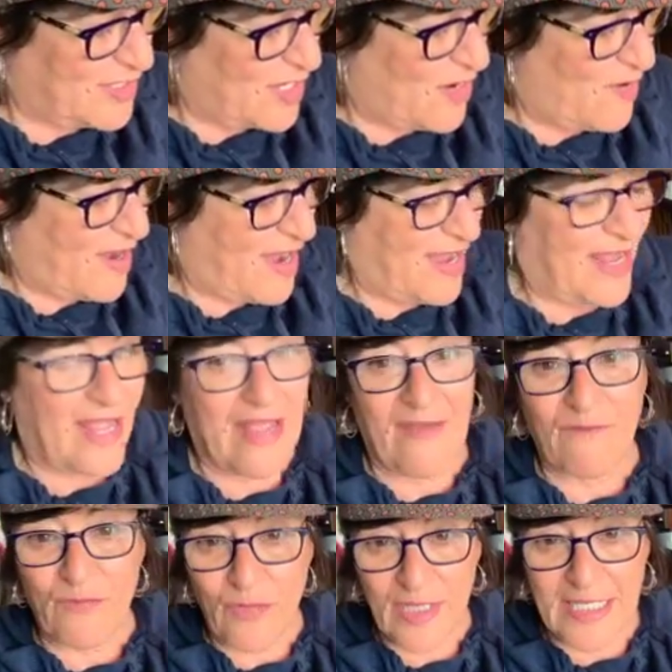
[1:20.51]
So I
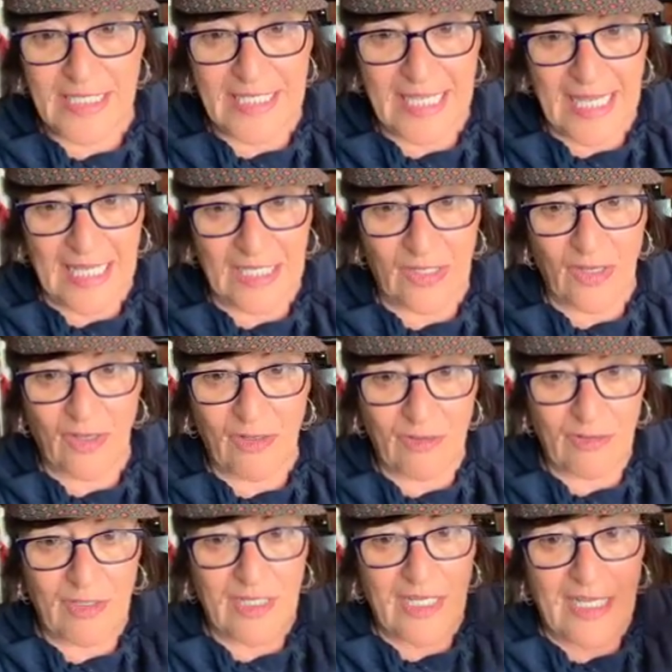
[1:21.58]
have for
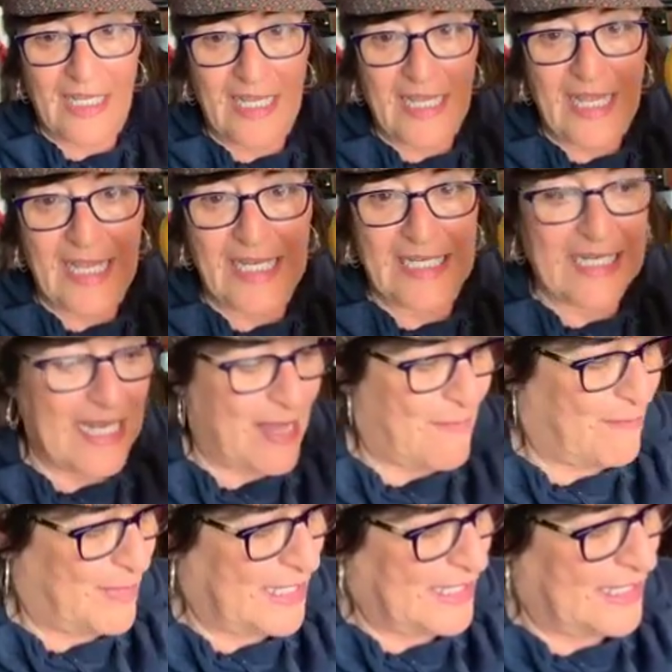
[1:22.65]
yellow, a
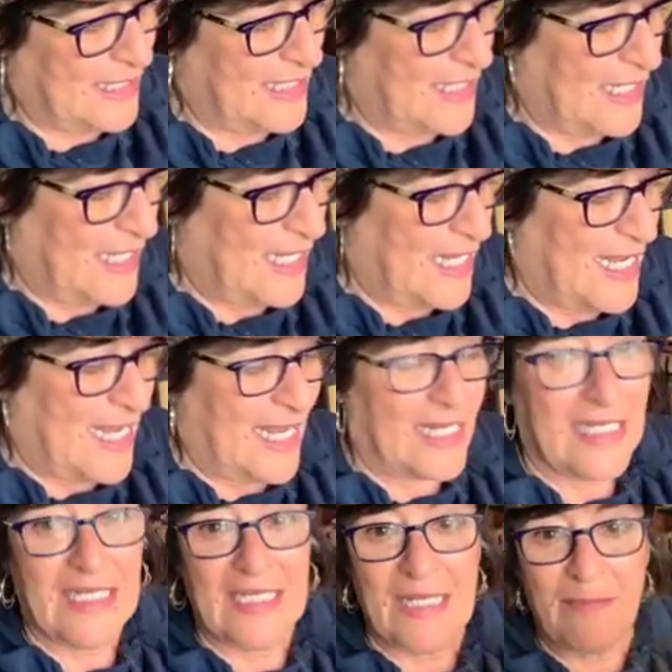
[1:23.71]
lemon,
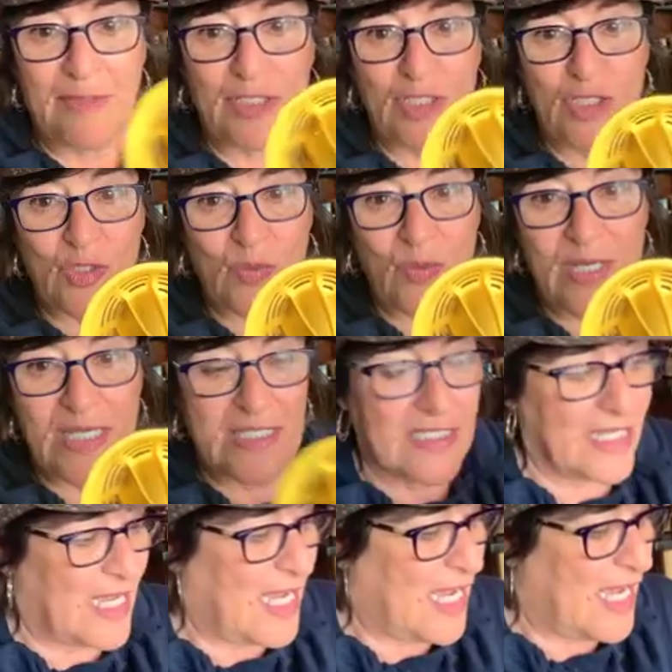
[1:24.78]
and a lemon
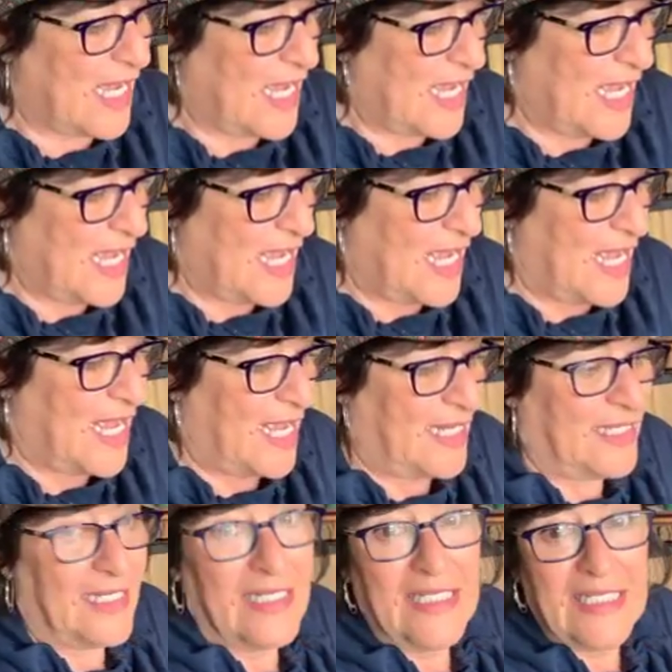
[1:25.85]
squeezer
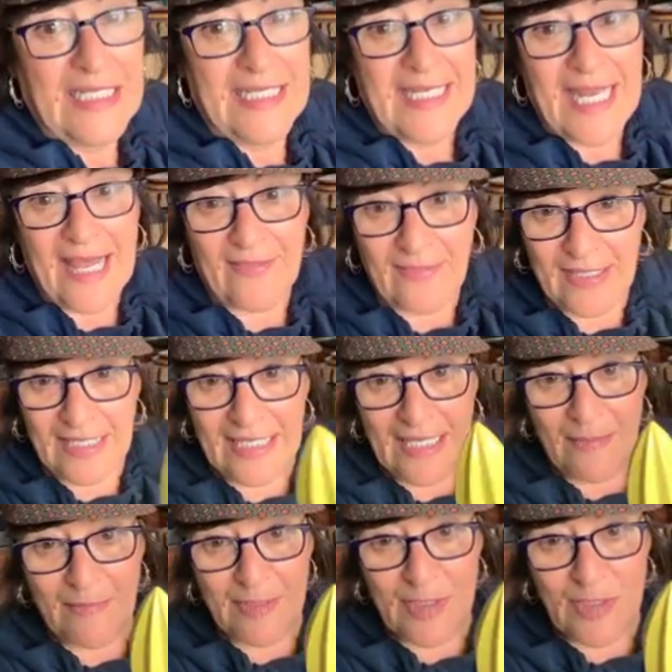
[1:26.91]
and another
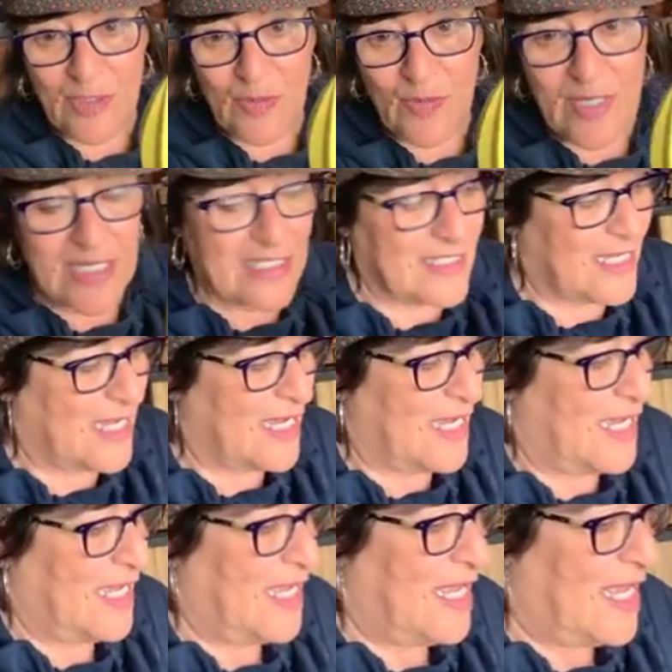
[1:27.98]
lemon squeezer.